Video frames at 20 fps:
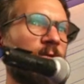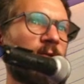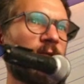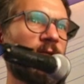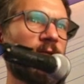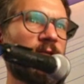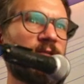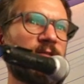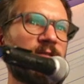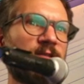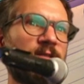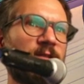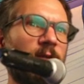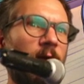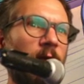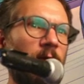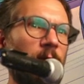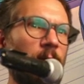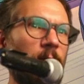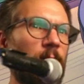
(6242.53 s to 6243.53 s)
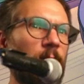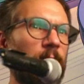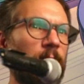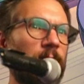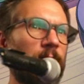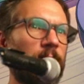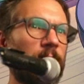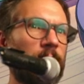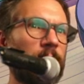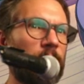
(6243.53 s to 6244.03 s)

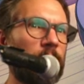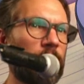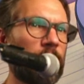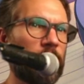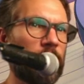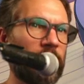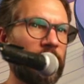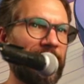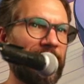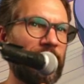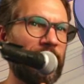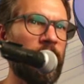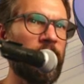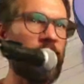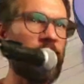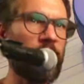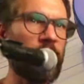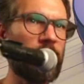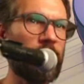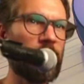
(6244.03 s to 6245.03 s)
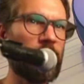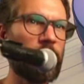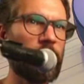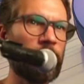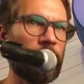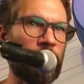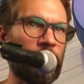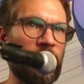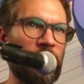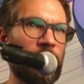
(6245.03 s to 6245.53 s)
style hint,
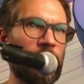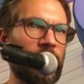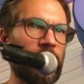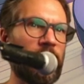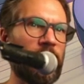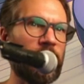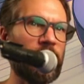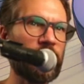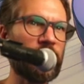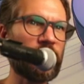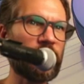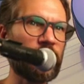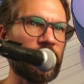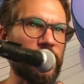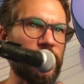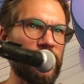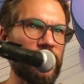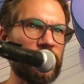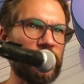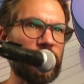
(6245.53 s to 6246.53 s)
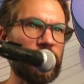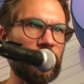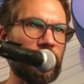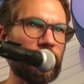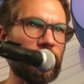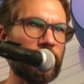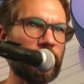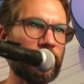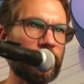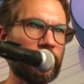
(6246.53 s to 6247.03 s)
maybe like historical
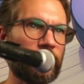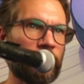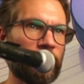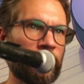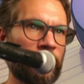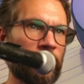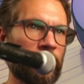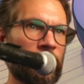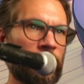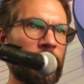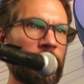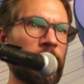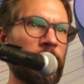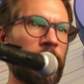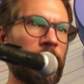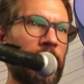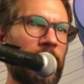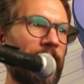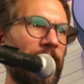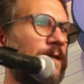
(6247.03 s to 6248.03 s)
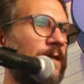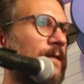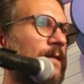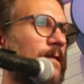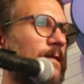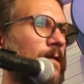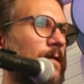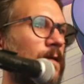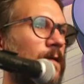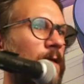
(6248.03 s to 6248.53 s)
hint
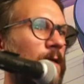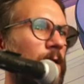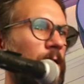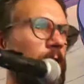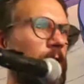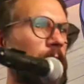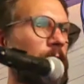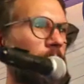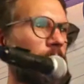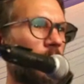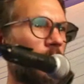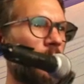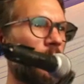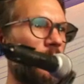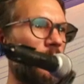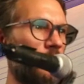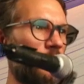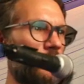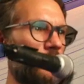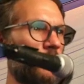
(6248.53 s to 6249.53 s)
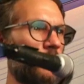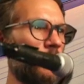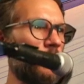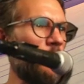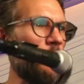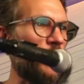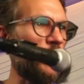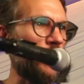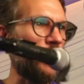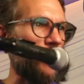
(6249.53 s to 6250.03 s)
in the whole
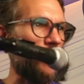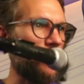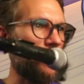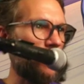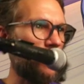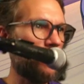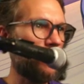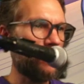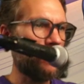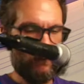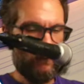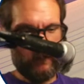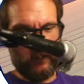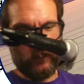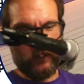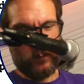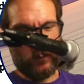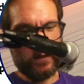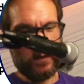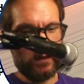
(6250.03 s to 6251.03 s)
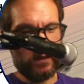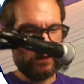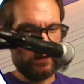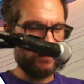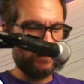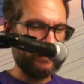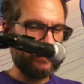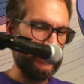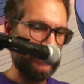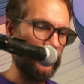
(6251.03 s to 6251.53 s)
book
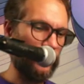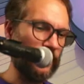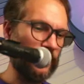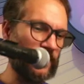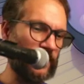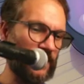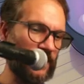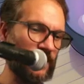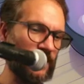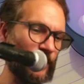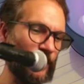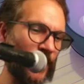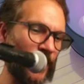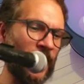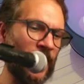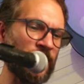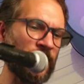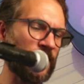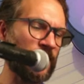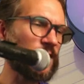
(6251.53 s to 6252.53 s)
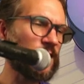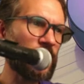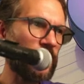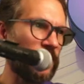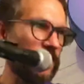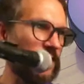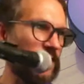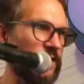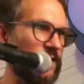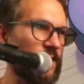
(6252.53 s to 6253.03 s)
because in this passage
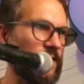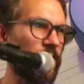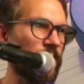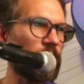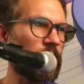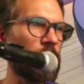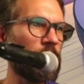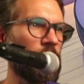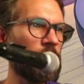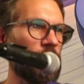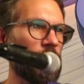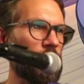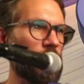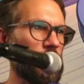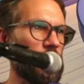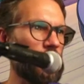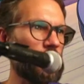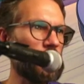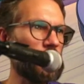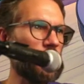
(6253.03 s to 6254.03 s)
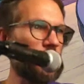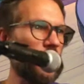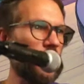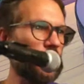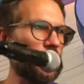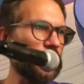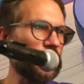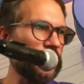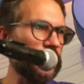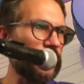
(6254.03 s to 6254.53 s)
he's
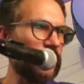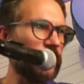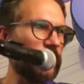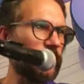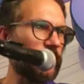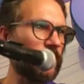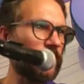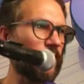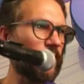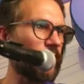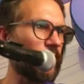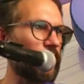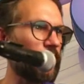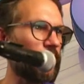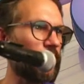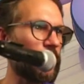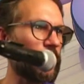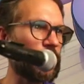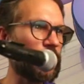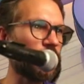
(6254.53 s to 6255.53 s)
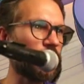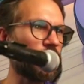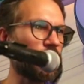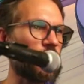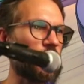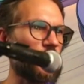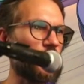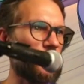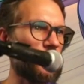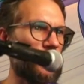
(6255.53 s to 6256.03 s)
literally giving you the words
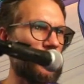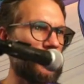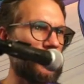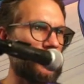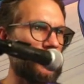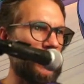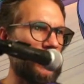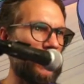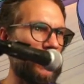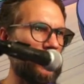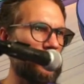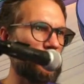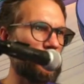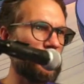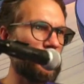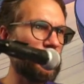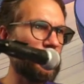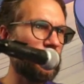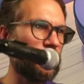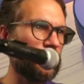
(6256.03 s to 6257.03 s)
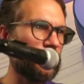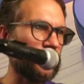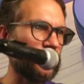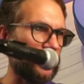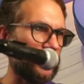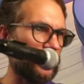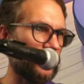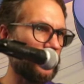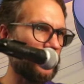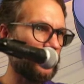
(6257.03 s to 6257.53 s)
for how to read
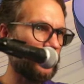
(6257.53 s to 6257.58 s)
music.